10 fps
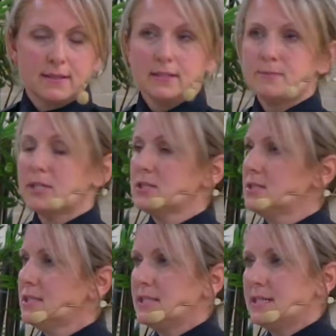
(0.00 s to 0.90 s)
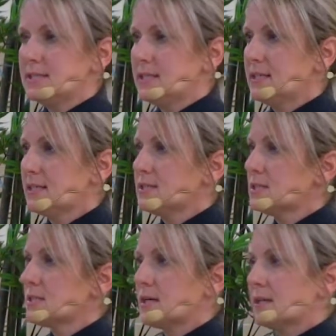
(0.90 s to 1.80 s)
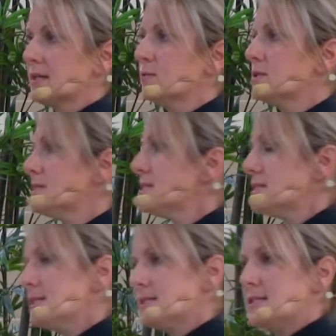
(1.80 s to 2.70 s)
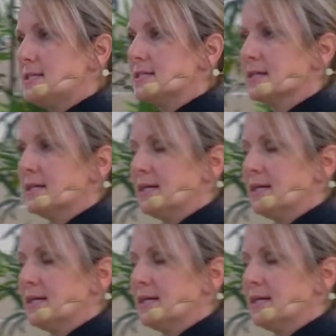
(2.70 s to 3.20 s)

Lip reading: Especially in today's day and age, it's not like it was in the 60s